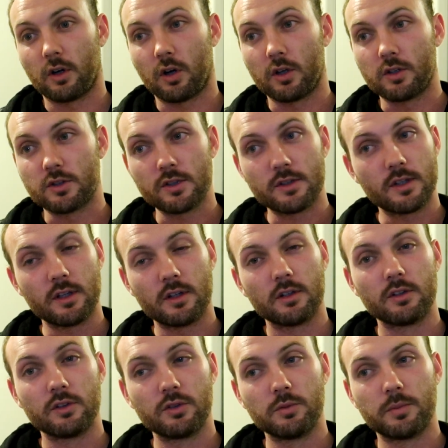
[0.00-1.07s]
I just hit it a
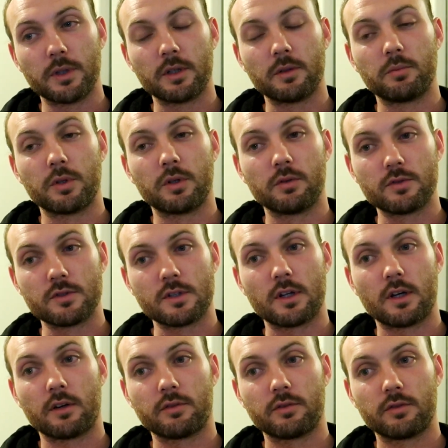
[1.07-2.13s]
little bit, but it was
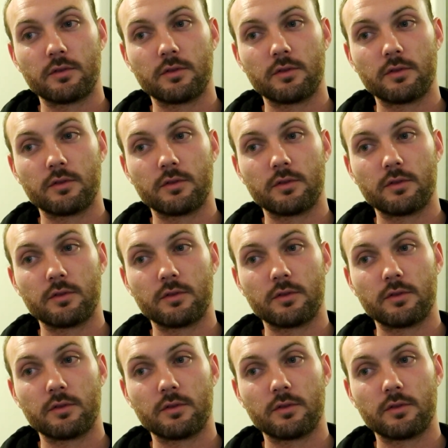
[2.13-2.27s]
enough.